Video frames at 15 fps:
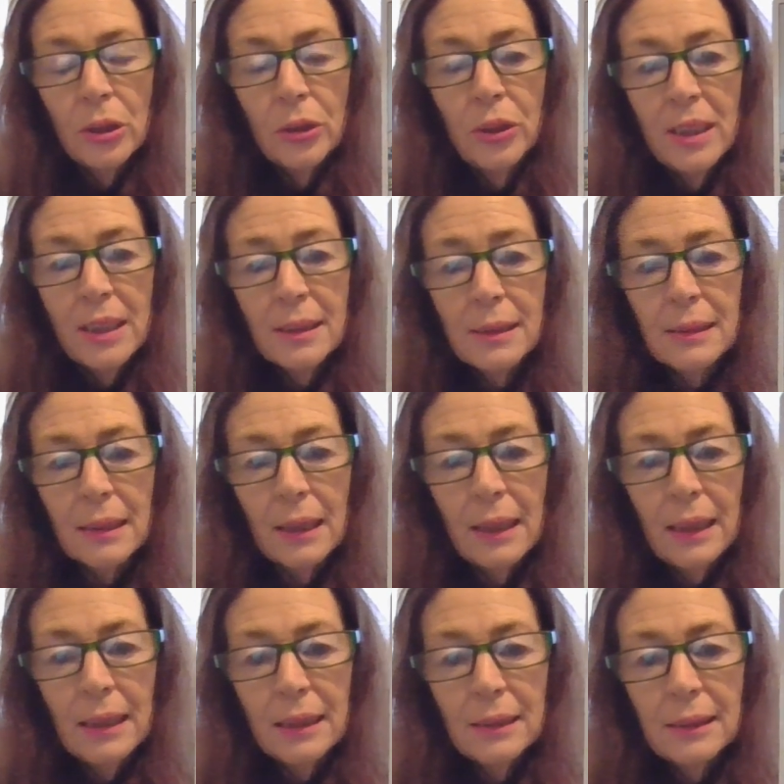This
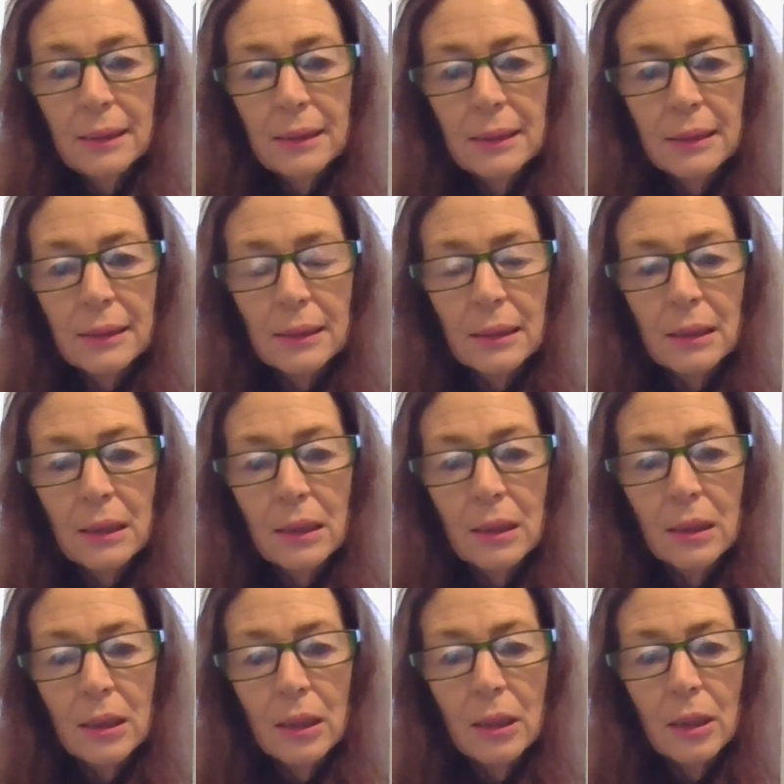is
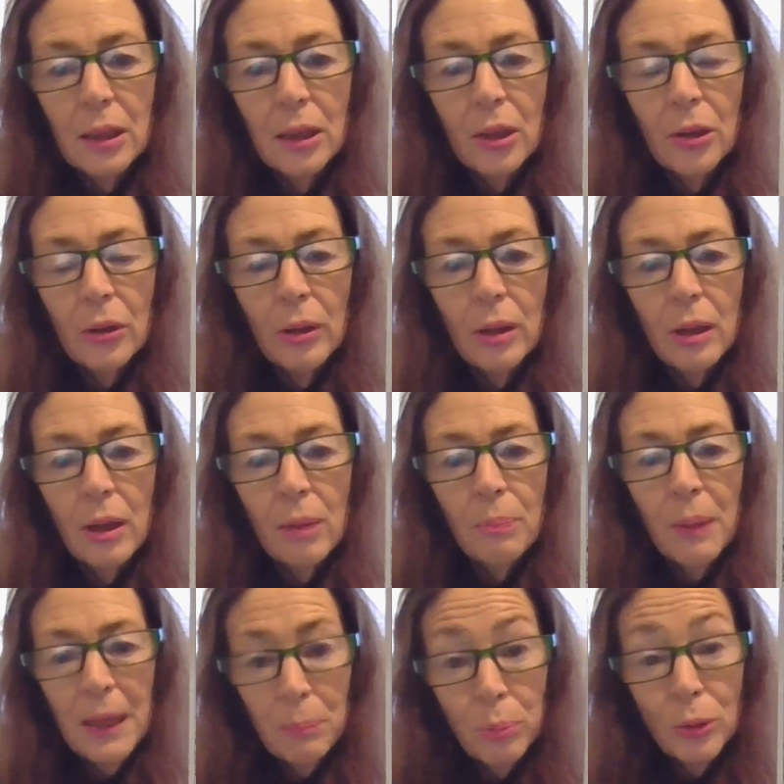
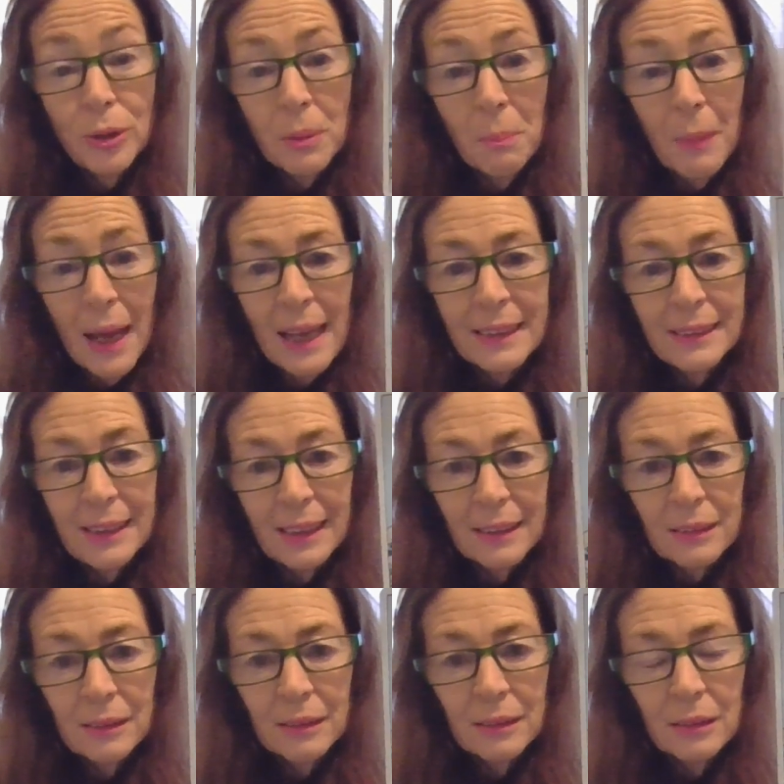people
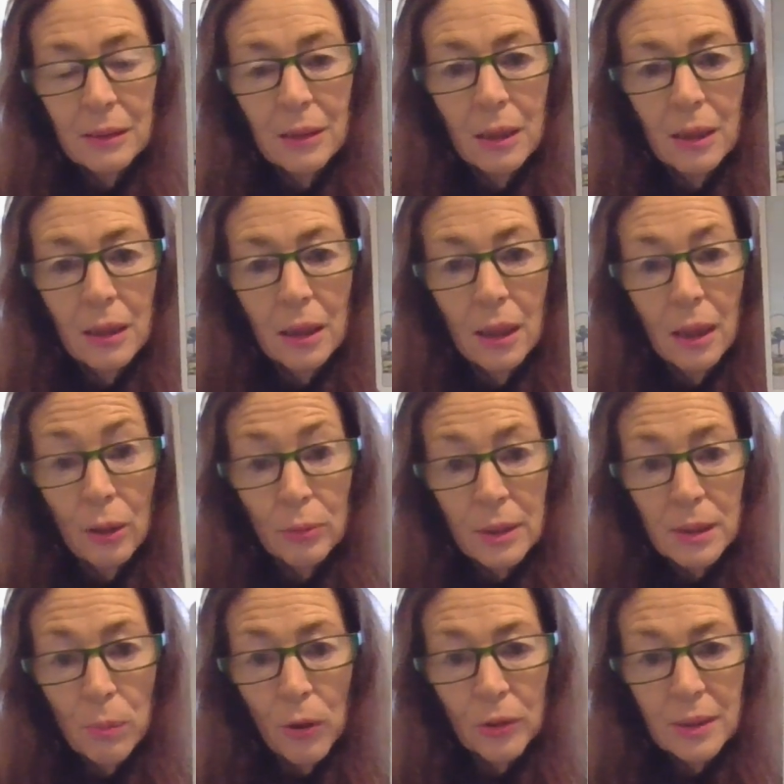demanding a
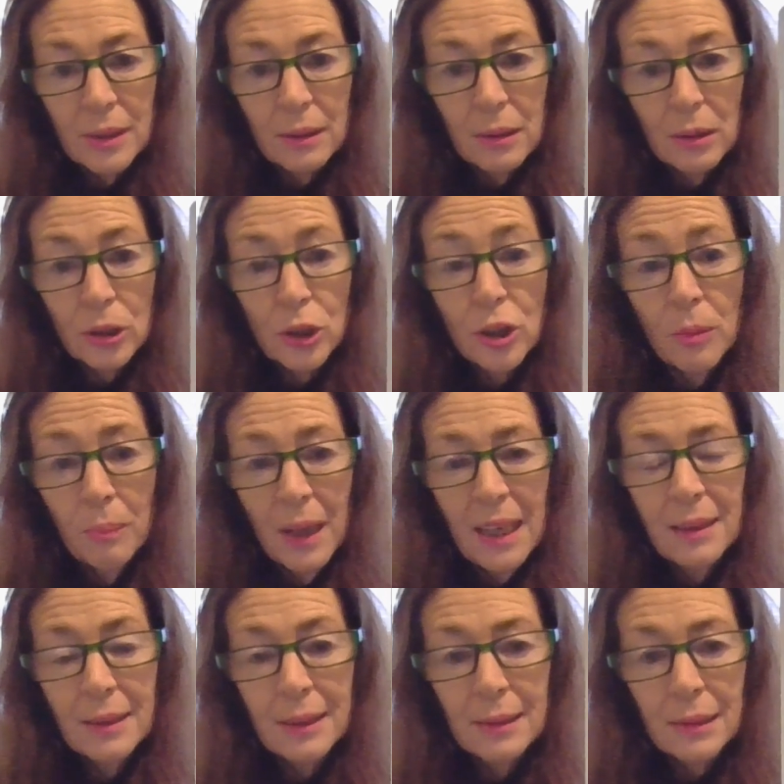response. To
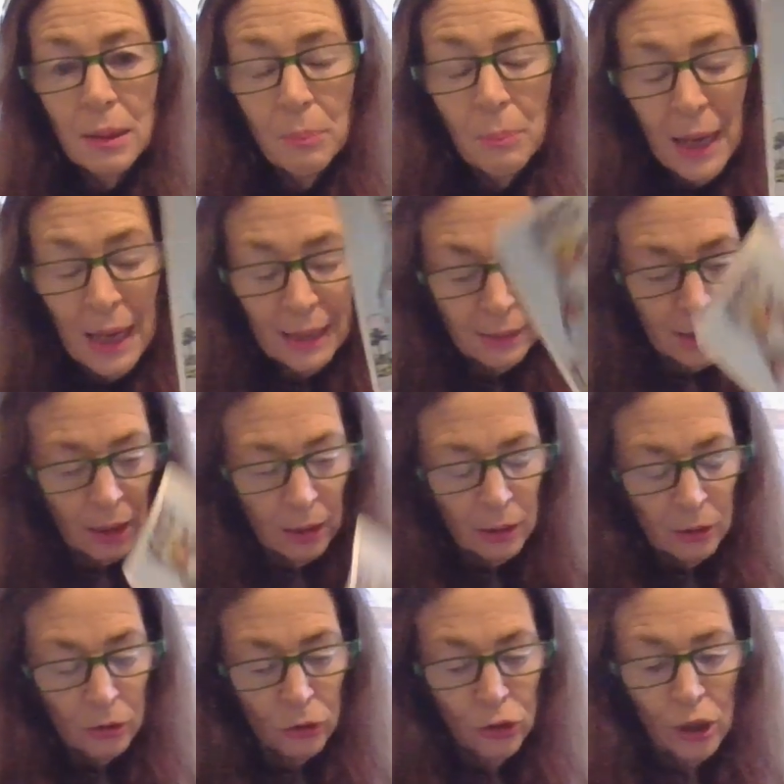me, this is demanding
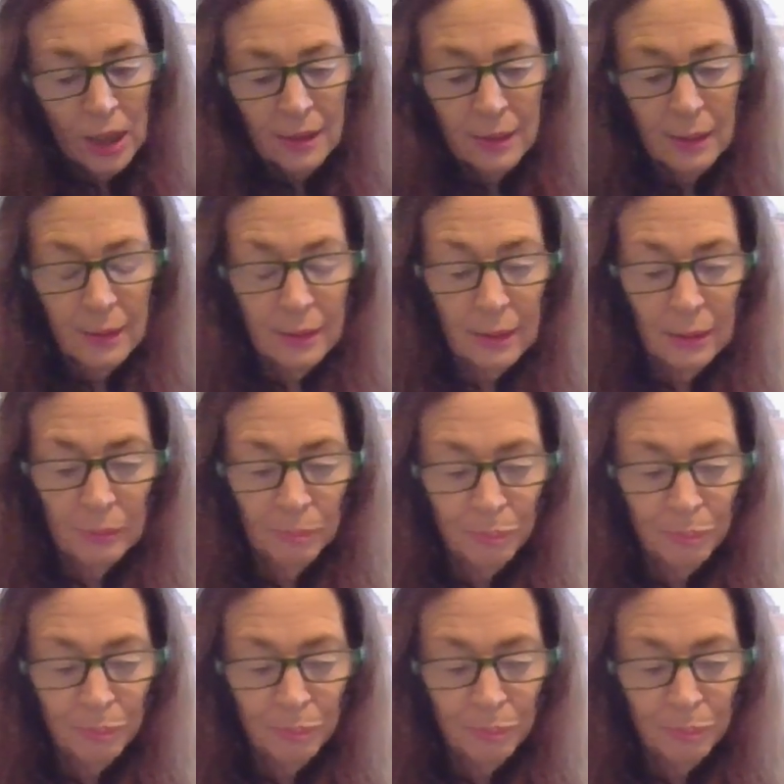justice.